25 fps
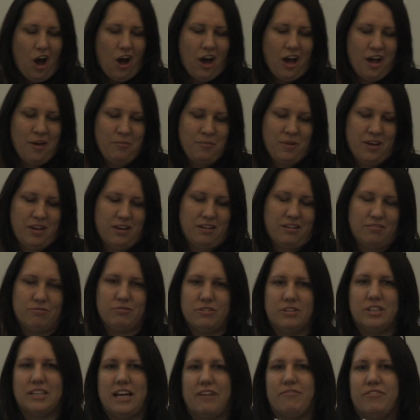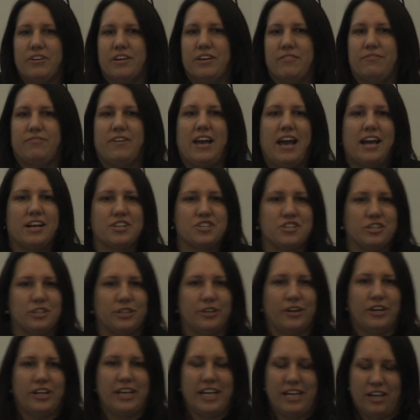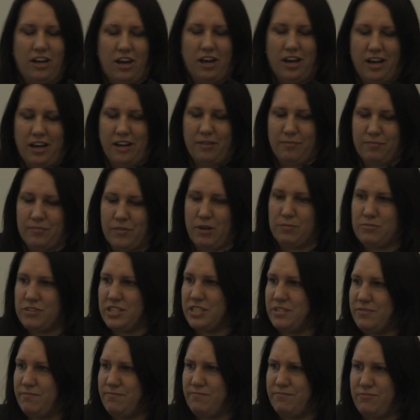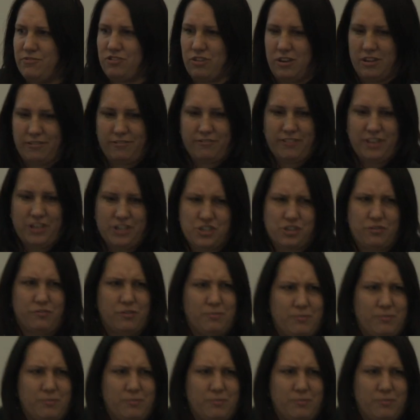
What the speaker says: I'm a real advocate for action learning. I'm just trying to finish